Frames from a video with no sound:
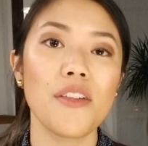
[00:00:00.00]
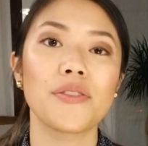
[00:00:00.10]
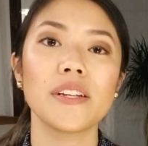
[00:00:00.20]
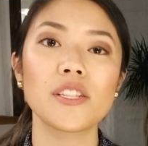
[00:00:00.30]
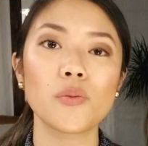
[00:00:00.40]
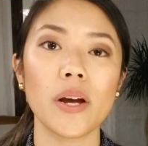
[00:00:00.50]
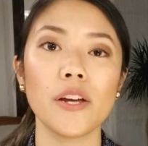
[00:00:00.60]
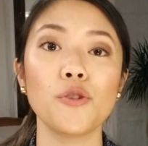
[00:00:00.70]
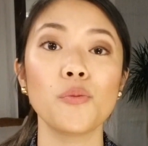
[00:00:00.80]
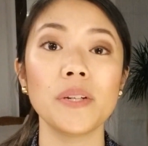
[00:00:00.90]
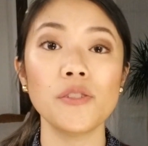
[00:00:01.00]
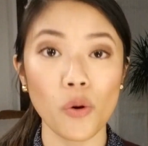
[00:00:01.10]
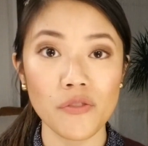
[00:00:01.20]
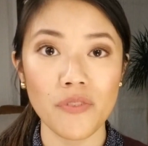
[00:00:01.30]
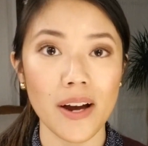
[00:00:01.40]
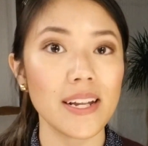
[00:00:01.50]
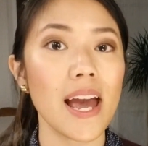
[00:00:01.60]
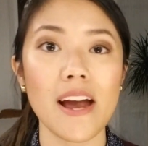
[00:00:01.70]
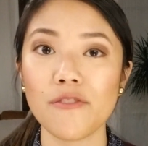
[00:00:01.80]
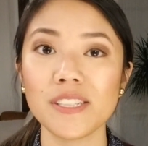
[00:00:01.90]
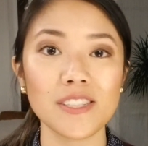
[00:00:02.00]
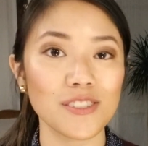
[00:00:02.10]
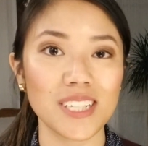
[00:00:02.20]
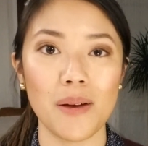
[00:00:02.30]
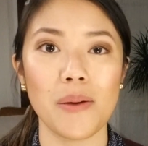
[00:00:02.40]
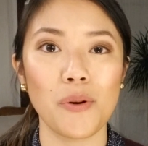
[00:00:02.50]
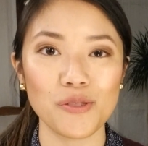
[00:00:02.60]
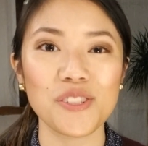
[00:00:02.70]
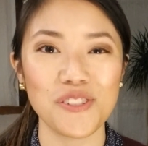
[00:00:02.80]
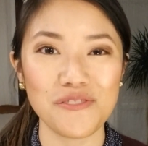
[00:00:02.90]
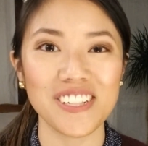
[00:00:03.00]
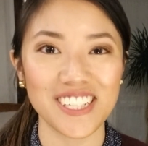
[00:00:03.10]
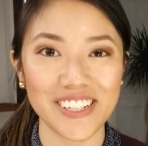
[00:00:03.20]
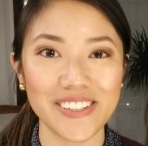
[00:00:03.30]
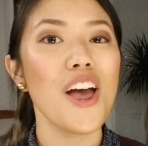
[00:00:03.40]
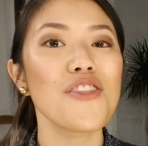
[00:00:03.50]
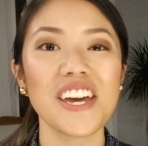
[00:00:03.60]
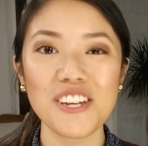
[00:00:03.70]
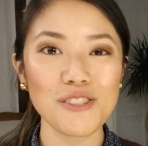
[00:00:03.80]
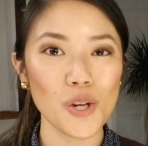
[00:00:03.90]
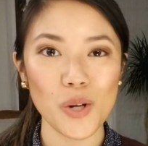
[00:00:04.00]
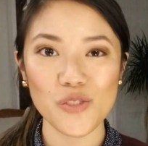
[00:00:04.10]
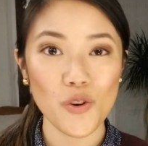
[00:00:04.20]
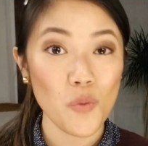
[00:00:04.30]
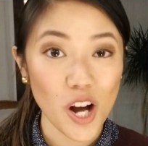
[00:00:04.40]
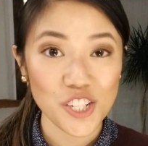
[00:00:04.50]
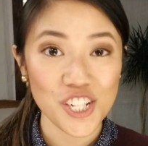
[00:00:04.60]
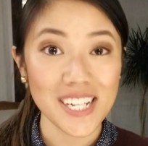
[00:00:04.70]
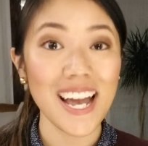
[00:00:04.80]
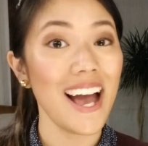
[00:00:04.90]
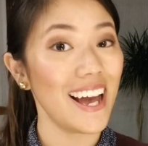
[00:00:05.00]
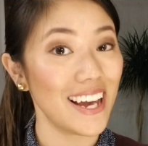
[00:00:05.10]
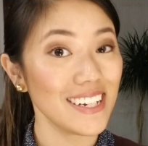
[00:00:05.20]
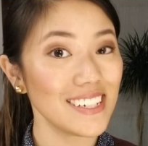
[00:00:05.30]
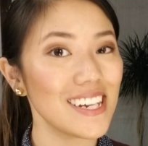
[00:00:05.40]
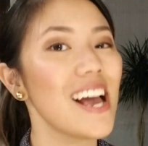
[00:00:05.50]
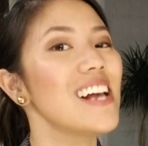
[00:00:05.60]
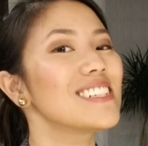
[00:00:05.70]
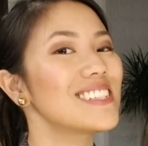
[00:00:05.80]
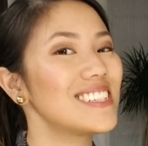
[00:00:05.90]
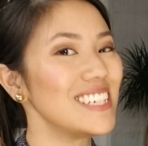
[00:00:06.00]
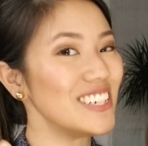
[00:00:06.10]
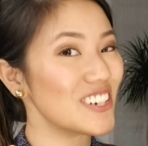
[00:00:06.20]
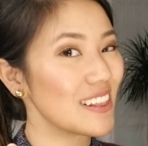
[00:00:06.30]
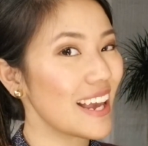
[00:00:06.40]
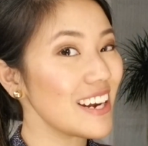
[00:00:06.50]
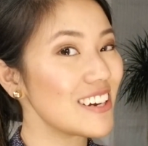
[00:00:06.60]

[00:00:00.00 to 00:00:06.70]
This way, you'll be notified every single time I post a new video. Thank you so much for watching, and see you later,